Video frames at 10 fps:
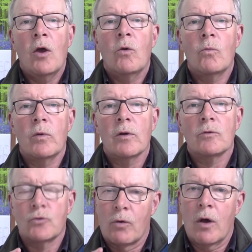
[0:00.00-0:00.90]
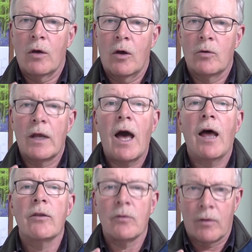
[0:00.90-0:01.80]
will draw out
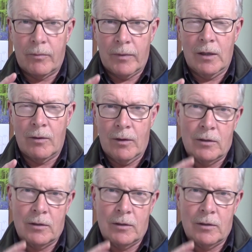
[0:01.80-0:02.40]
other uh,